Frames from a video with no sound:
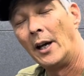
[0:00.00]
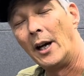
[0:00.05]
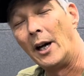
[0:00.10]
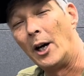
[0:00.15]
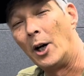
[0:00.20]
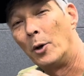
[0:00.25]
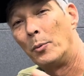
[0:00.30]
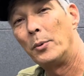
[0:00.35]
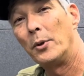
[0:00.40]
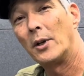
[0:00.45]
I
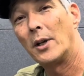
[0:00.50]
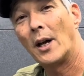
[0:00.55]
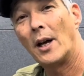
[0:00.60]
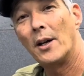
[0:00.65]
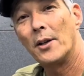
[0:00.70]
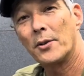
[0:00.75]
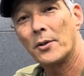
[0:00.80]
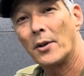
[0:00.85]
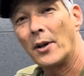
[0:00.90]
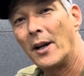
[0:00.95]
hope you
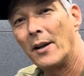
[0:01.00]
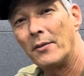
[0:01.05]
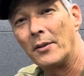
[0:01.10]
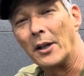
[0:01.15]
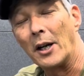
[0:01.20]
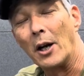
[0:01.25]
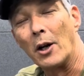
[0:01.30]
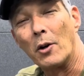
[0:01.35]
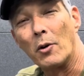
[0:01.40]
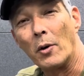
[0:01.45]
guys are
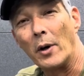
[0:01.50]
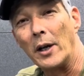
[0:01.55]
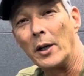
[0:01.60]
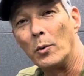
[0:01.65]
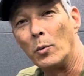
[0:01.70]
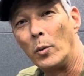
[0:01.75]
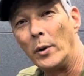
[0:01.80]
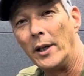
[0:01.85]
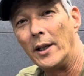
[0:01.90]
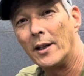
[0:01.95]
having a
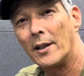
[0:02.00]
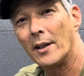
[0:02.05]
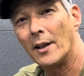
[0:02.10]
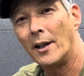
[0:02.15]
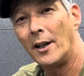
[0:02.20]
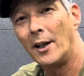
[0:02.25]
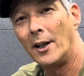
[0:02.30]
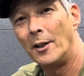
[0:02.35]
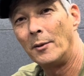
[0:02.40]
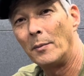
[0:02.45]
great week.
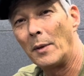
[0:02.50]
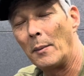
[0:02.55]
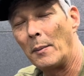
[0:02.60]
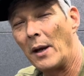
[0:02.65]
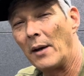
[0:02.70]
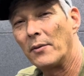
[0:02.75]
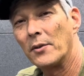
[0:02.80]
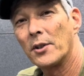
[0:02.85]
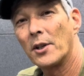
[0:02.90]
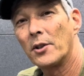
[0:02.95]
Um, I'm
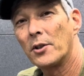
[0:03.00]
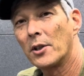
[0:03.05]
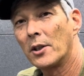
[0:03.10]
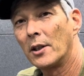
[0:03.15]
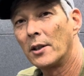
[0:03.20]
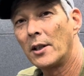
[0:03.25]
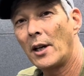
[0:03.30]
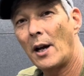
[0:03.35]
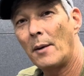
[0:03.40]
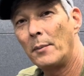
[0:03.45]
having such a
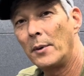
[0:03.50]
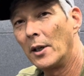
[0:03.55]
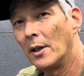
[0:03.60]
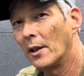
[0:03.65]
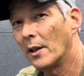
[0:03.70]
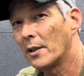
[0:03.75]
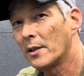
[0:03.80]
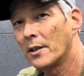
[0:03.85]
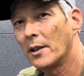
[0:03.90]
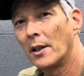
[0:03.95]
good time
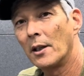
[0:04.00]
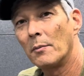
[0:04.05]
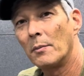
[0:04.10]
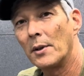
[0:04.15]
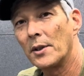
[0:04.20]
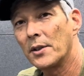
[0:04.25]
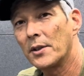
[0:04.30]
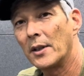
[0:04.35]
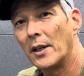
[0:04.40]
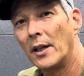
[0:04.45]
here, extended
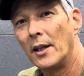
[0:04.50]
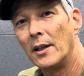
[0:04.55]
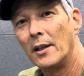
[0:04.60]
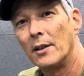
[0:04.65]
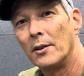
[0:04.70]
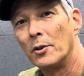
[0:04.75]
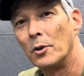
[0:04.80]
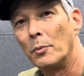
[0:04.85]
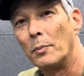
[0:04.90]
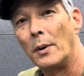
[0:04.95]
my stay
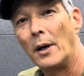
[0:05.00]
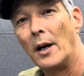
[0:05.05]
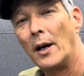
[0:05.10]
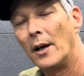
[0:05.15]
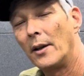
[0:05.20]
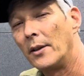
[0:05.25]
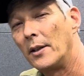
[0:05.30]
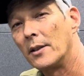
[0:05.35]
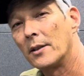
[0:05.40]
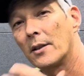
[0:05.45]
in
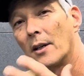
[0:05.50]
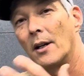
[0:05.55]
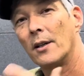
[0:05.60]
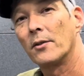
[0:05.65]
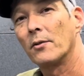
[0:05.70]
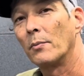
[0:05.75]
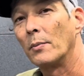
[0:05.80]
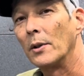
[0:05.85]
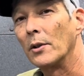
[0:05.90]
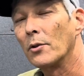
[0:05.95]
Dubai. These
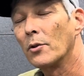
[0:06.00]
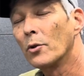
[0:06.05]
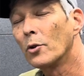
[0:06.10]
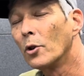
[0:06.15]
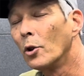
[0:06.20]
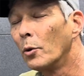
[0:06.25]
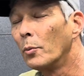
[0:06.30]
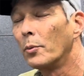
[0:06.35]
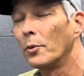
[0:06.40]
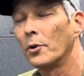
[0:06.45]
guys have been
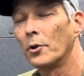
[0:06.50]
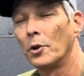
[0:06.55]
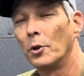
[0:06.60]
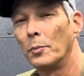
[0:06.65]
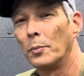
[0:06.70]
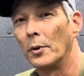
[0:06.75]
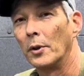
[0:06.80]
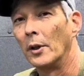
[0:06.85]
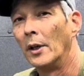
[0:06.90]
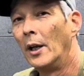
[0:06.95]
super,
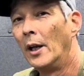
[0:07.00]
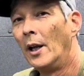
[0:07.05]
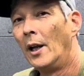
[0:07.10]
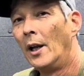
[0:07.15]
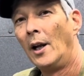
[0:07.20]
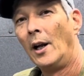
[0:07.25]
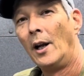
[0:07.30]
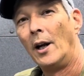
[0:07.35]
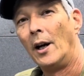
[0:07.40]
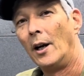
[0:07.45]
super,
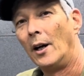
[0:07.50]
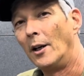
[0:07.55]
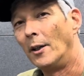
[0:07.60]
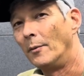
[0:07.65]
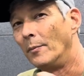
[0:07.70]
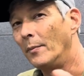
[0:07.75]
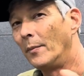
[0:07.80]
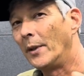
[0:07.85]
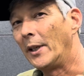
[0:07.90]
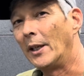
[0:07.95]

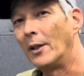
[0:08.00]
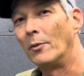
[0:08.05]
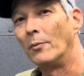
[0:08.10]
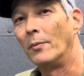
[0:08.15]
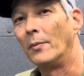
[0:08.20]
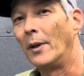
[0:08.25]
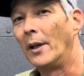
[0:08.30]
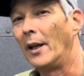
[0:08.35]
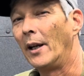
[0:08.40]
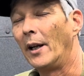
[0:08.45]
uh, you know,
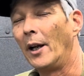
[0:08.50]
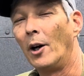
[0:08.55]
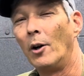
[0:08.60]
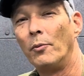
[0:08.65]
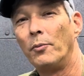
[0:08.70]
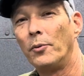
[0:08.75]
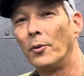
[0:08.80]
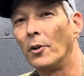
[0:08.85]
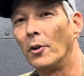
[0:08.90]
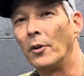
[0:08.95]

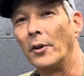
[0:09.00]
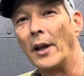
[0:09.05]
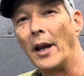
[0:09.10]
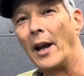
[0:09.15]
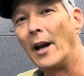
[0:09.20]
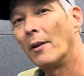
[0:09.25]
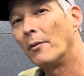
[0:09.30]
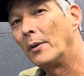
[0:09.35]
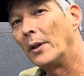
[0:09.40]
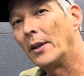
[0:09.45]
helpful on
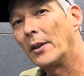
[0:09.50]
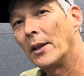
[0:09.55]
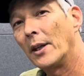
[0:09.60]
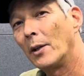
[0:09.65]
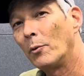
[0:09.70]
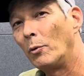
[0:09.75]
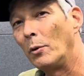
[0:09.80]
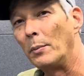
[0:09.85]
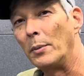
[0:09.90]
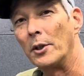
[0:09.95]

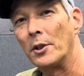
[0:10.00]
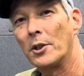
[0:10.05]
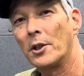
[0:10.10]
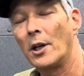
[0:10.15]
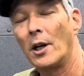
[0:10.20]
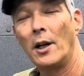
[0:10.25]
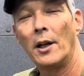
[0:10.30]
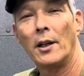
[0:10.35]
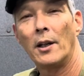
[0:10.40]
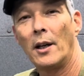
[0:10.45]
everything. We've been
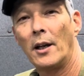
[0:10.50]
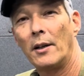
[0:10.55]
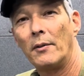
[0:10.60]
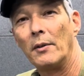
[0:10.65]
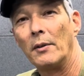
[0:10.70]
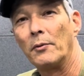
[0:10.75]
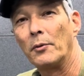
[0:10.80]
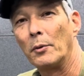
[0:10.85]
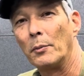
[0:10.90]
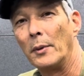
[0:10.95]
sharing a lot of
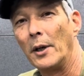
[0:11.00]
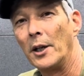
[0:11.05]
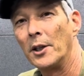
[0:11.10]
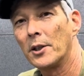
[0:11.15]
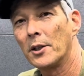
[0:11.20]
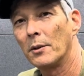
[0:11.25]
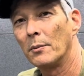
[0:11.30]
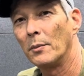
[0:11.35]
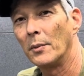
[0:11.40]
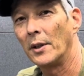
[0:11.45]

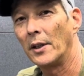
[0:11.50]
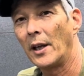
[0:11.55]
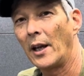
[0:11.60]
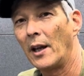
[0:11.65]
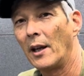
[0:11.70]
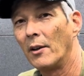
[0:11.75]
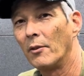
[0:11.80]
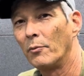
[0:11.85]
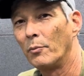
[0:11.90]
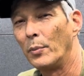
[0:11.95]
information, but
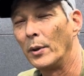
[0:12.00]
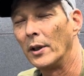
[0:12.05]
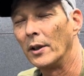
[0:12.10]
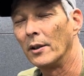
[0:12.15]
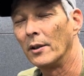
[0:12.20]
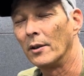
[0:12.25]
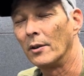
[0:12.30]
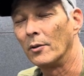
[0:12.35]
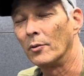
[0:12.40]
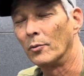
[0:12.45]
they have
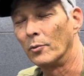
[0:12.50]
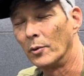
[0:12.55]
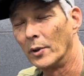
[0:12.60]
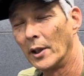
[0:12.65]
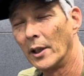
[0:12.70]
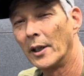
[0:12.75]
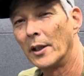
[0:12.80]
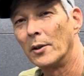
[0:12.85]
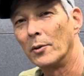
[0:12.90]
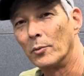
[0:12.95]
been
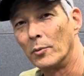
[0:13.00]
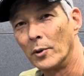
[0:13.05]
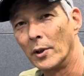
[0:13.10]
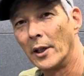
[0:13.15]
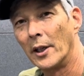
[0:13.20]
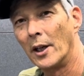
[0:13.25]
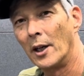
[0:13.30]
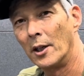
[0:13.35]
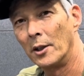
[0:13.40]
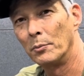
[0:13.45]
really,
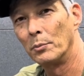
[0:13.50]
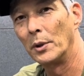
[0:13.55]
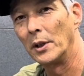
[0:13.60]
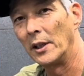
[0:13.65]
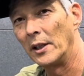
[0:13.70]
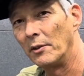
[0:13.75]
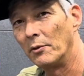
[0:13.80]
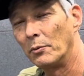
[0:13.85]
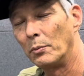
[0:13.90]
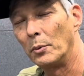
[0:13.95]
really
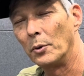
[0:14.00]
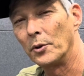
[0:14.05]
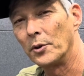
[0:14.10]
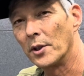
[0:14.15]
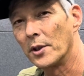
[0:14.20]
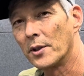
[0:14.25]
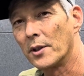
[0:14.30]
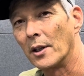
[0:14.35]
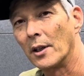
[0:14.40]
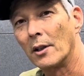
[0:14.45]
unbelievable.
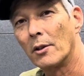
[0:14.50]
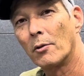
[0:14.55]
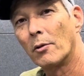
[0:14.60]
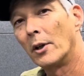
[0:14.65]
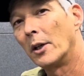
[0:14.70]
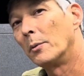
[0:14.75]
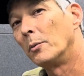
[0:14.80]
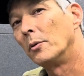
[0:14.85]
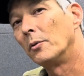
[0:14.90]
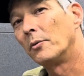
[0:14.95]
Just
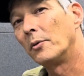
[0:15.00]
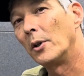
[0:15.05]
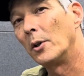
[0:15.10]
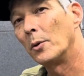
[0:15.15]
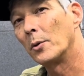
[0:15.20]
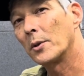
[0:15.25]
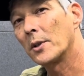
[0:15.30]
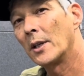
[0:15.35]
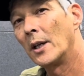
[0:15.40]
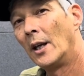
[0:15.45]
incredible
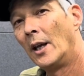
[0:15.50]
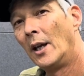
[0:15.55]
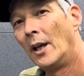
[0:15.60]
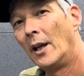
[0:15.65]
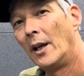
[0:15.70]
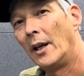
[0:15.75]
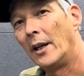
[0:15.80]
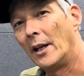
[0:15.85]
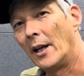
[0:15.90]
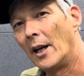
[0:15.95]
folks,
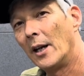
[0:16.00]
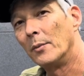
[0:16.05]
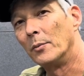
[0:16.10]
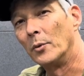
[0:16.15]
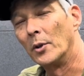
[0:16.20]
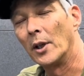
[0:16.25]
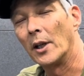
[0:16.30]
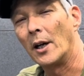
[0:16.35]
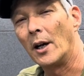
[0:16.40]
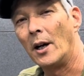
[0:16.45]
and I'm
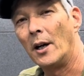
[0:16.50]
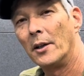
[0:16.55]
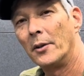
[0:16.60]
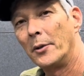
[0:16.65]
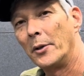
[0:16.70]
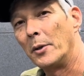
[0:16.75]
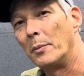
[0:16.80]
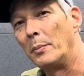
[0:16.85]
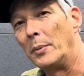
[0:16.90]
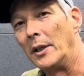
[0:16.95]
really
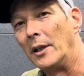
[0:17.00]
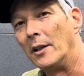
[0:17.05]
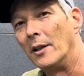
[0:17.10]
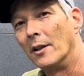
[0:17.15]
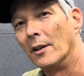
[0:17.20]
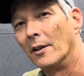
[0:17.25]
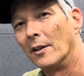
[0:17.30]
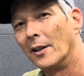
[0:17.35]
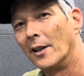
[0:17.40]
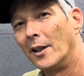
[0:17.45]
honored to be
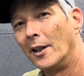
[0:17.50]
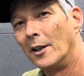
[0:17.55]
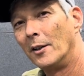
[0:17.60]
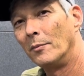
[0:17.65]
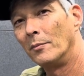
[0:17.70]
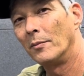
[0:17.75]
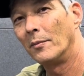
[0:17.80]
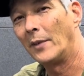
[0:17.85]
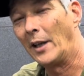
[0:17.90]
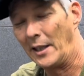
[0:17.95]
here.
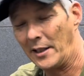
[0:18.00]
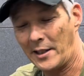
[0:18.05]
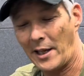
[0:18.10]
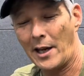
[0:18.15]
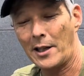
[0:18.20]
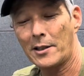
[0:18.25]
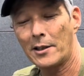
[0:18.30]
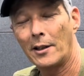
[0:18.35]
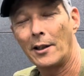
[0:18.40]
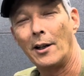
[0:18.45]
Um, it's
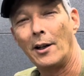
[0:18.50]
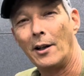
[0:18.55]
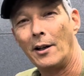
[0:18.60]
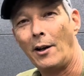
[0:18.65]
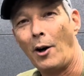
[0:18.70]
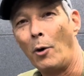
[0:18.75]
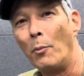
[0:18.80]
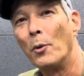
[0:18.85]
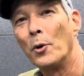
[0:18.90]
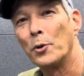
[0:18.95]
actually
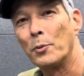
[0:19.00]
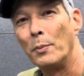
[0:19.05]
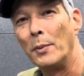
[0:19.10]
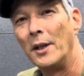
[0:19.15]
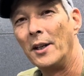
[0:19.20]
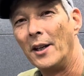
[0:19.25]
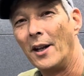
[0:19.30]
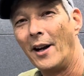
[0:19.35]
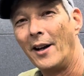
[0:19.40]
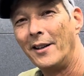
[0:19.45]
almost
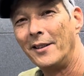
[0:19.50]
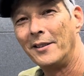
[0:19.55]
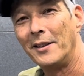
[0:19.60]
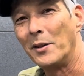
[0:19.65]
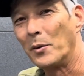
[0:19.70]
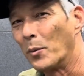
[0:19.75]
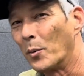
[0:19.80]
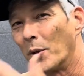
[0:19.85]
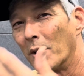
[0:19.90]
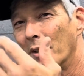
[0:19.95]
midnight,
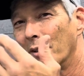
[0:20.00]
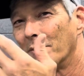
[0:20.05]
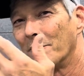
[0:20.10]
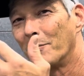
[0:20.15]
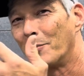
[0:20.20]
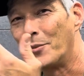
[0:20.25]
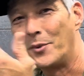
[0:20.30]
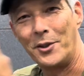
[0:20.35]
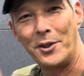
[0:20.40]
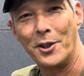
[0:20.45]
and we're
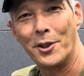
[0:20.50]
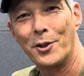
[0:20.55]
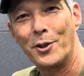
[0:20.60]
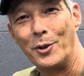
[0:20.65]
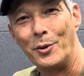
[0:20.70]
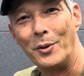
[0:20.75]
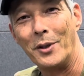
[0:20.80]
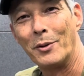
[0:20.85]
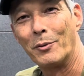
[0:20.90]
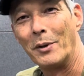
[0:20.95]
just
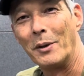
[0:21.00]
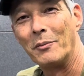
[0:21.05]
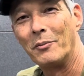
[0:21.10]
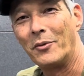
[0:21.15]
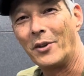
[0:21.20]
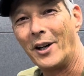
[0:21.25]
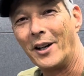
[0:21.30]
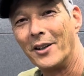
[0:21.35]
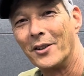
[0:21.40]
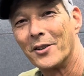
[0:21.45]
shooting
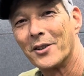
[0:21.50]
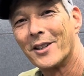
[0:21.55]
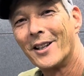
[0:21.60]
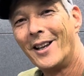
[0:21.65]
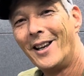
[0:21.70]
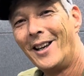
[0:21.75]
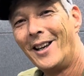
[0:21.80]
rimfires.